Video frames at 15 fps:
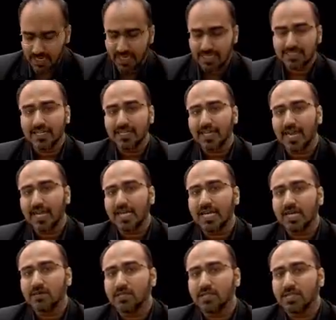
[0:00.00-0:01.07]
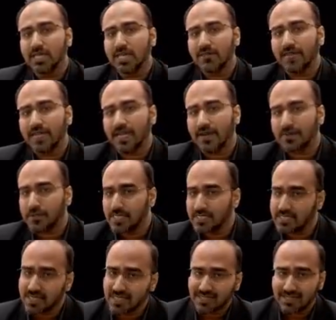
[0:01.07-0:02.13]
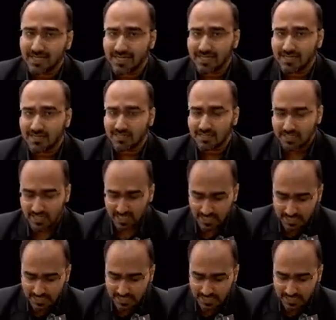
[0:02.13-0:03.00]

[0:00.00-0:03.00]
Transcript: nasal cannula was delivering up to 6 liters.